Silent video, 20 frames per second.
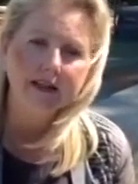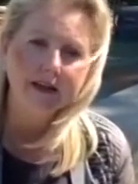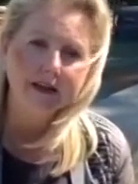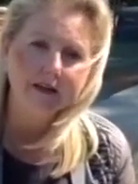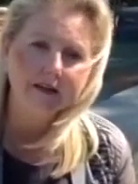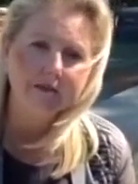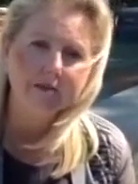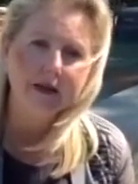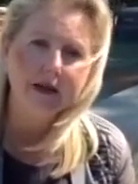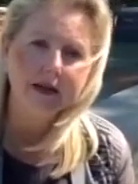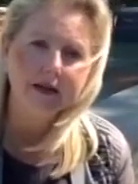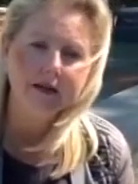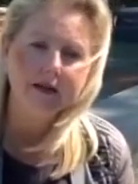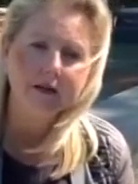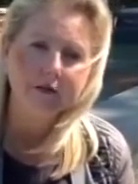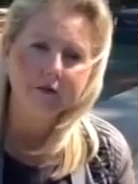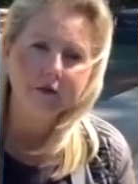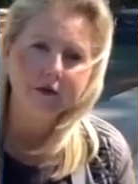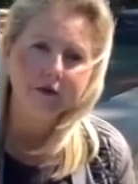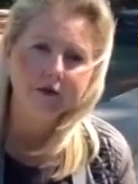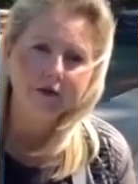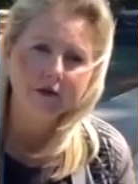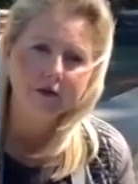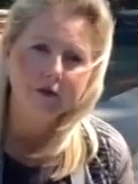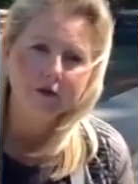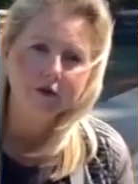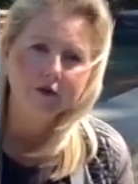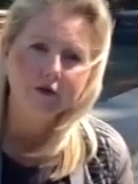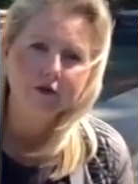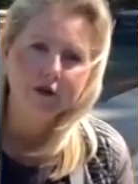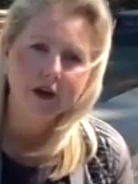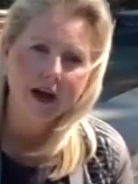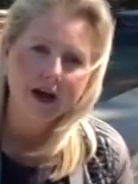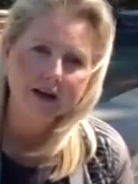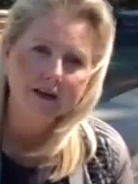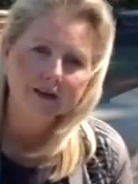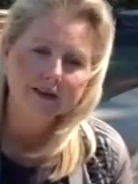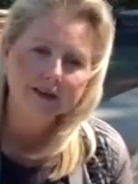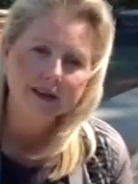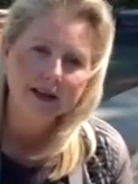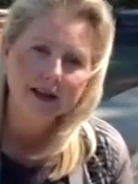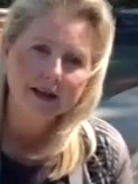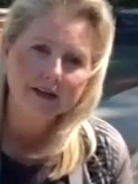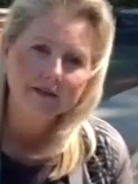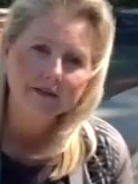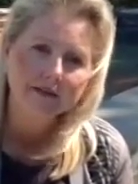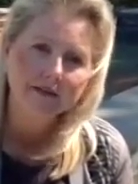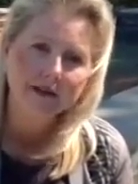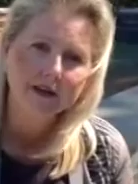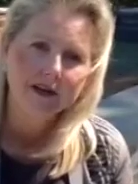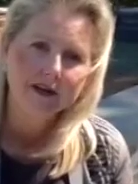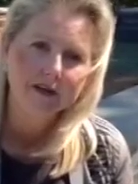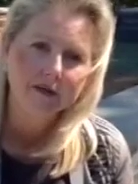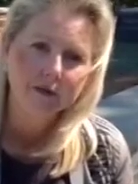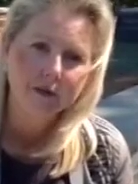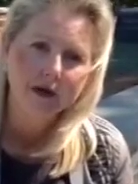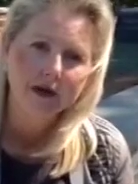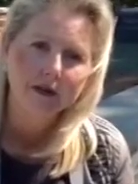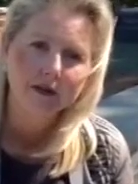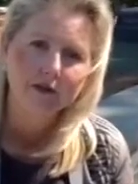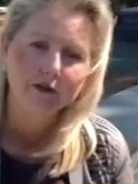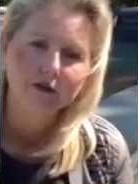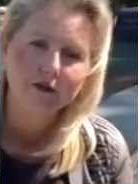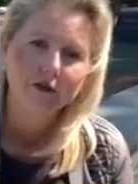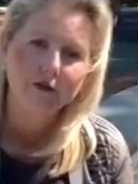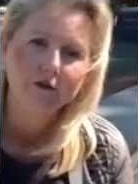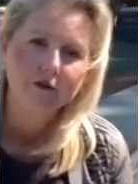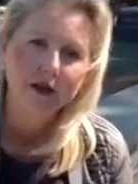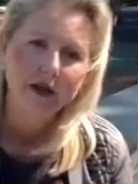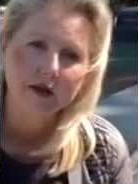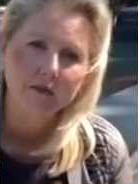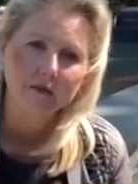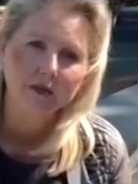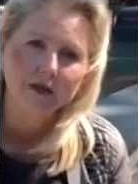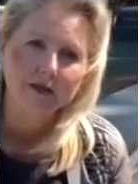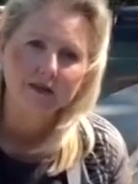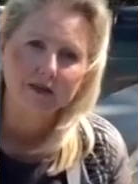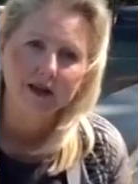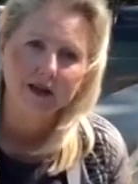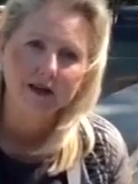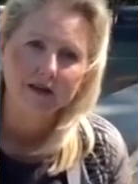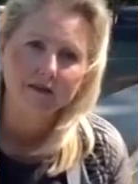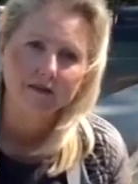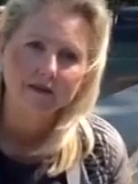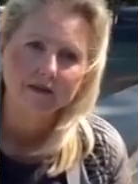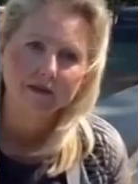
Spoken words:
let us make a difference in your child's life as well as your family's life.